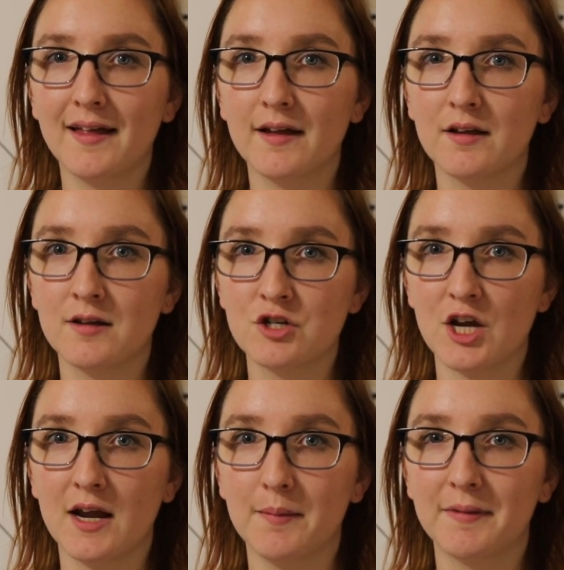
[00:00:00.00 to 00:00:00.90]
the
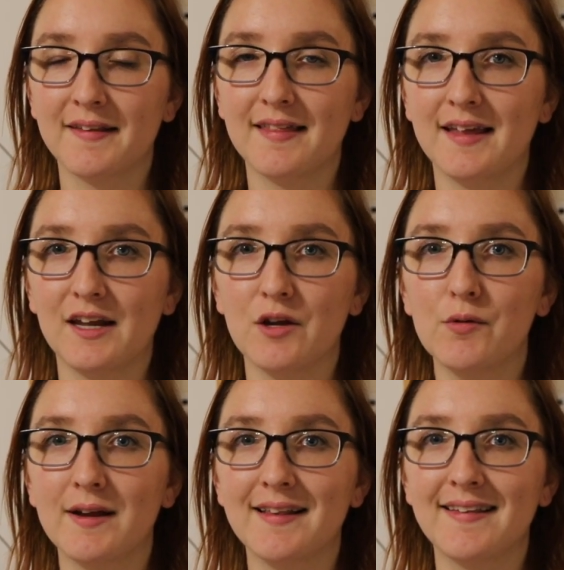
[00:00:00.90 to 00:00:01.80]
shapes that
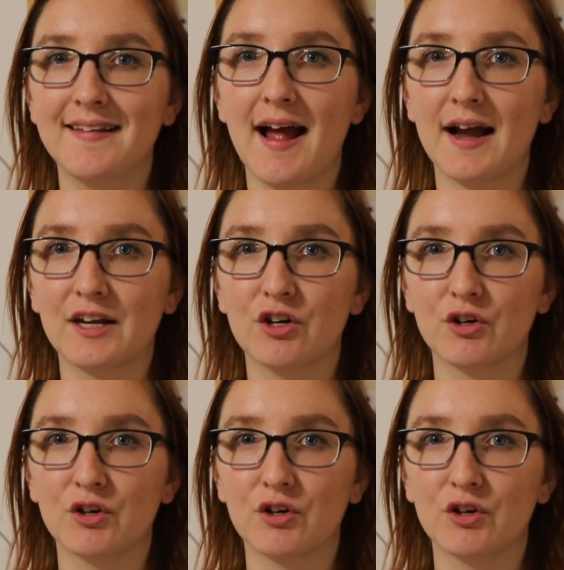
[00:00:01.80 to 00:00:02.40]
you can stack